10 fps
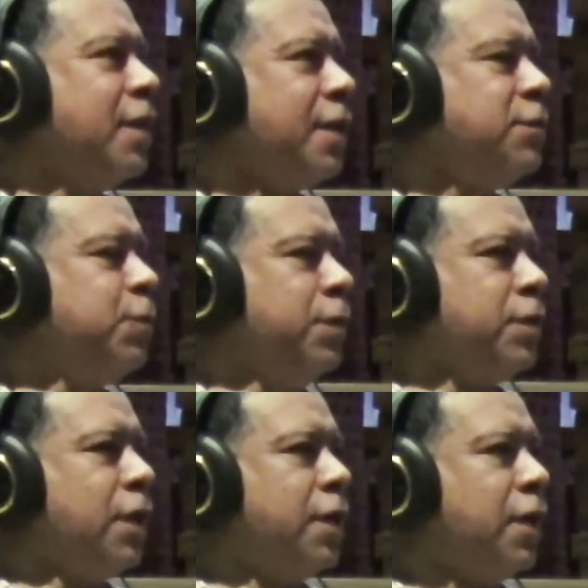as
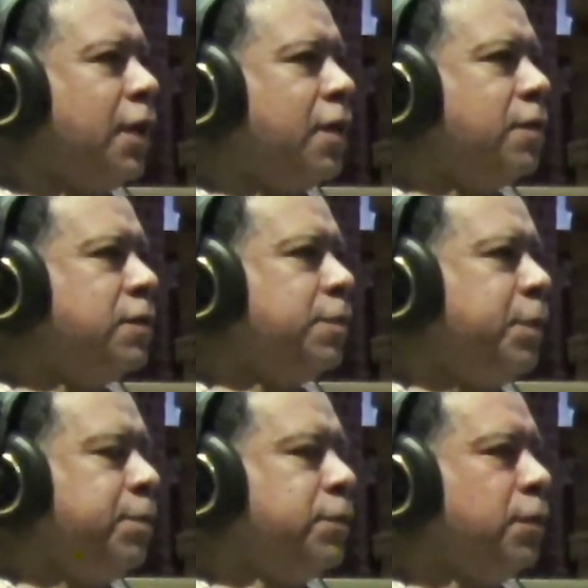word got out and
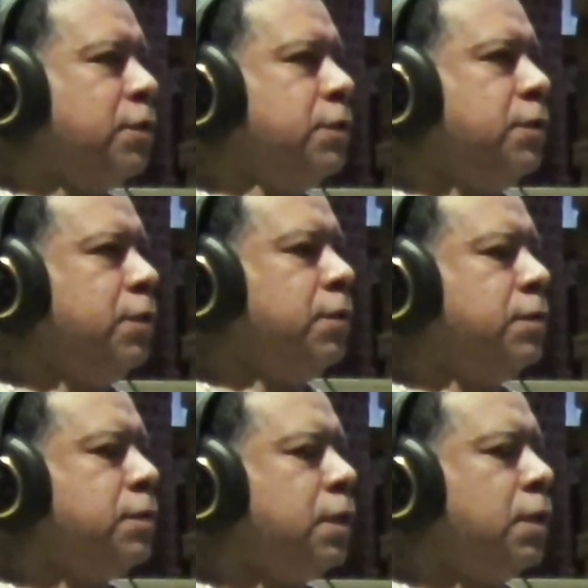people saw the
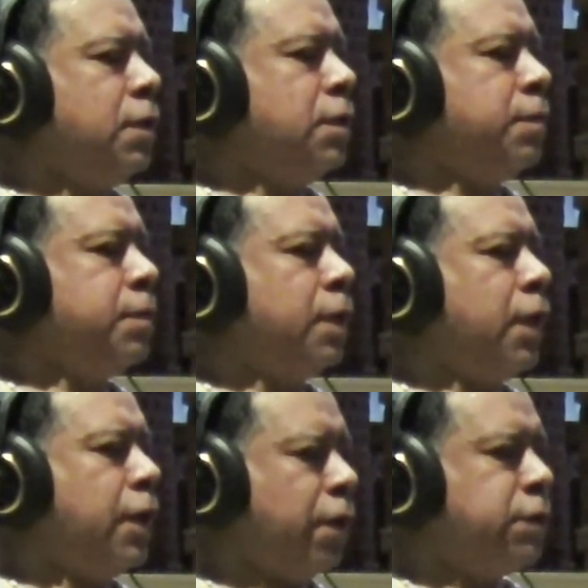shows,
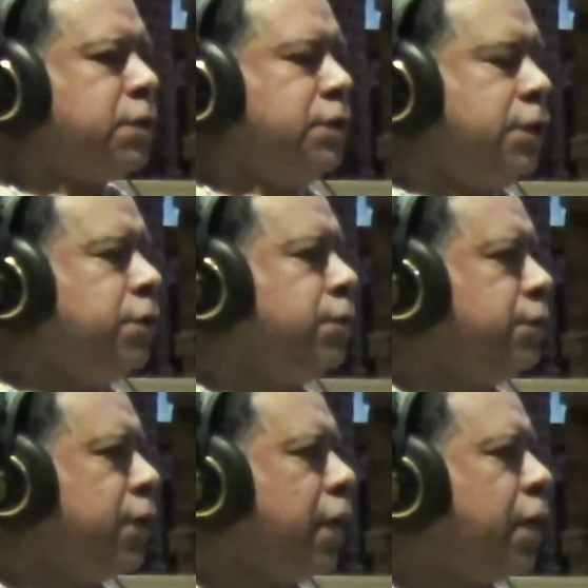and I was continuing
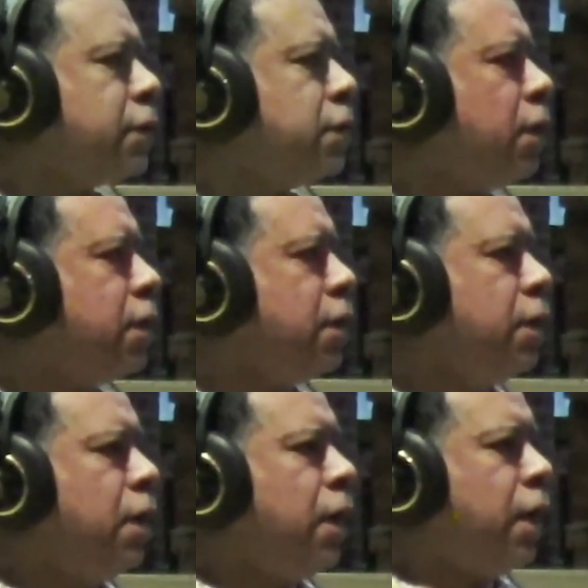to act,
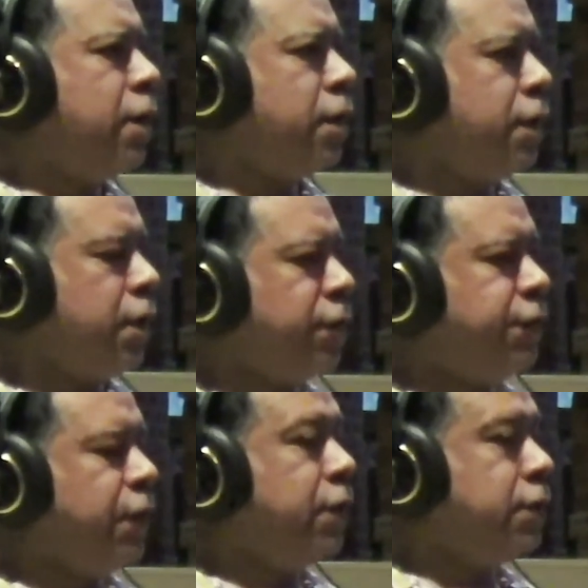I was
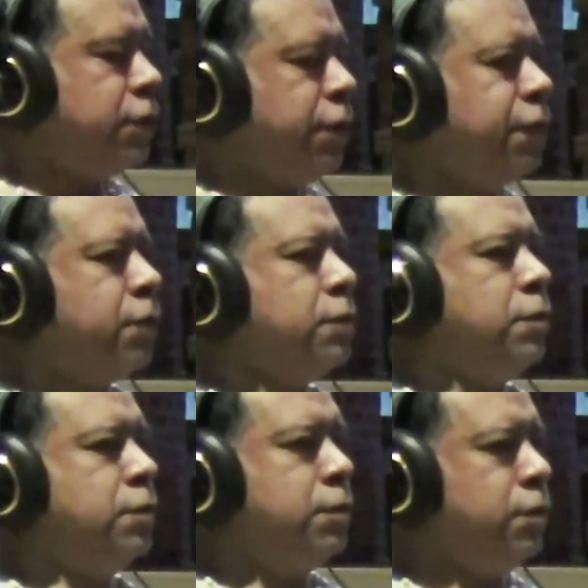finding it difficult
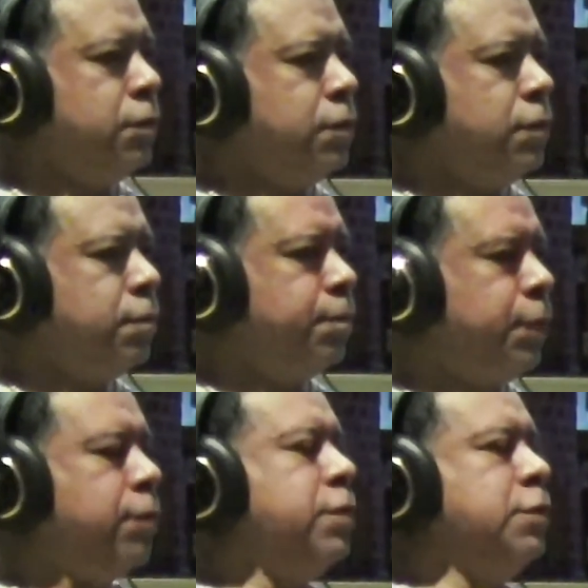to do
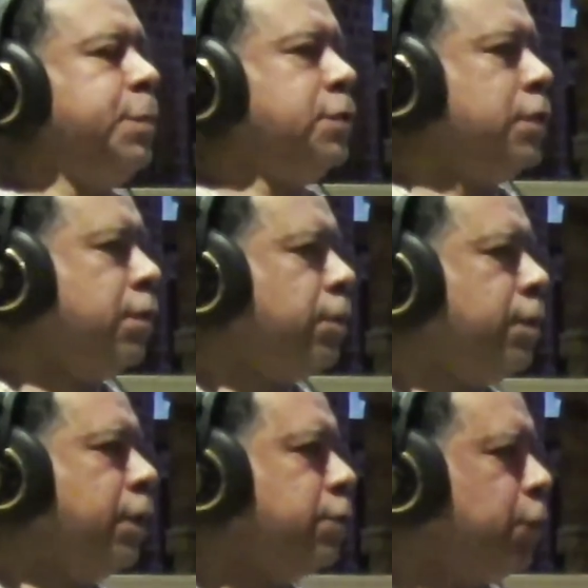both, especially
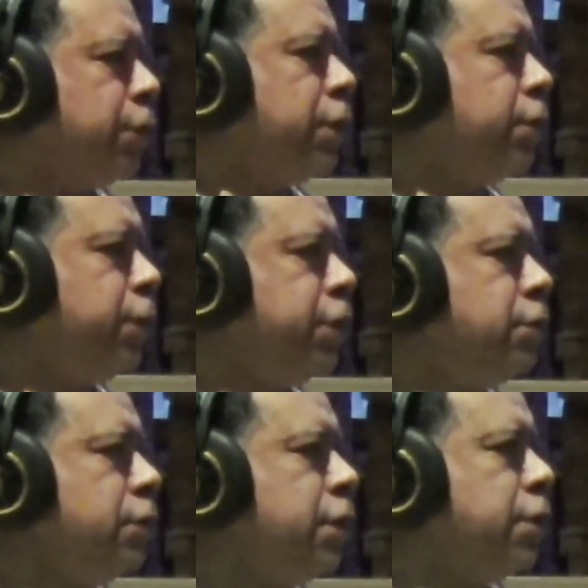when I was working
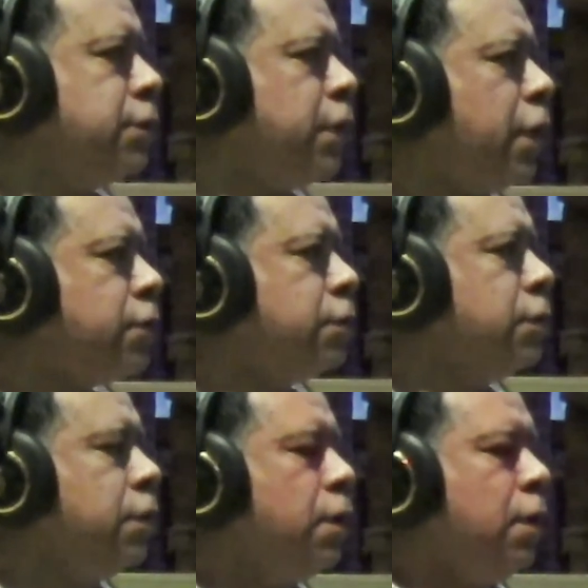regionally as an actor,
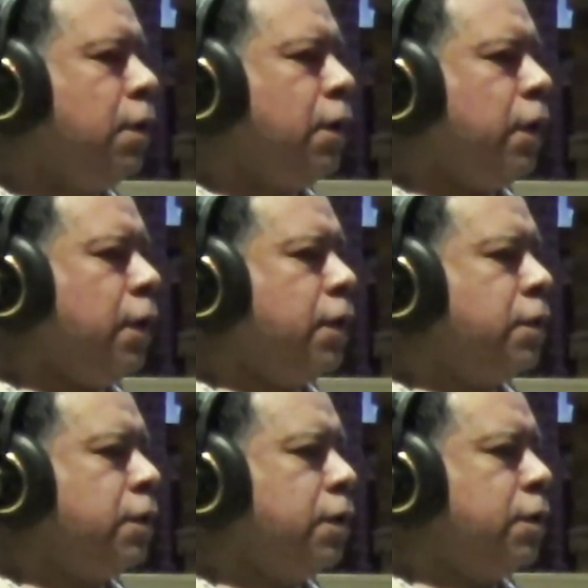and